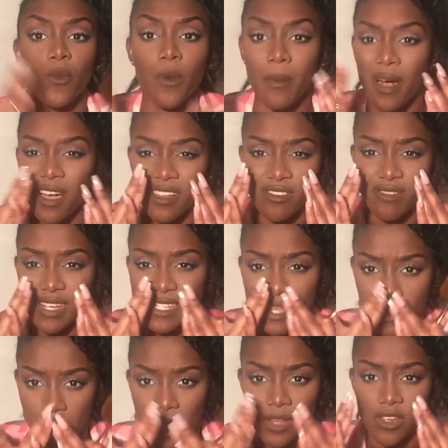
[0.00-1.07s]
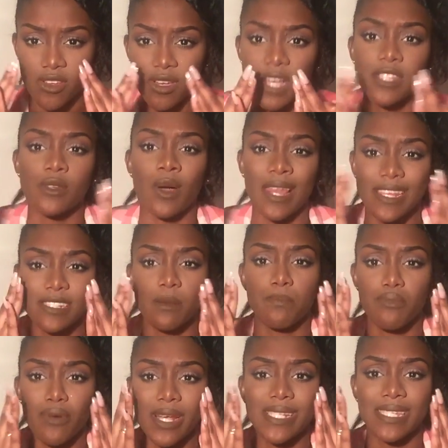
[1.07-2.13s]
with my under eye setting powder, you guys know I like to
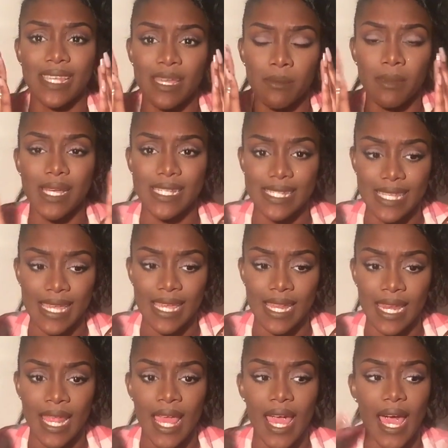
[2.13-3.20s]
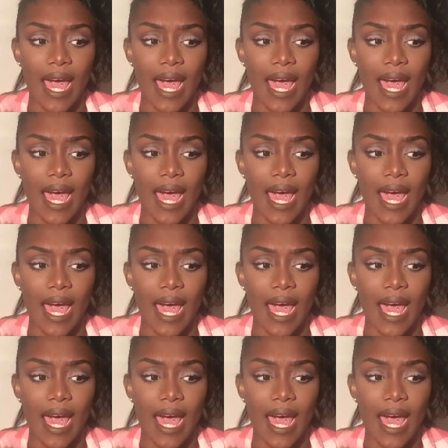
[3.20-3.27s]
press it in my skin.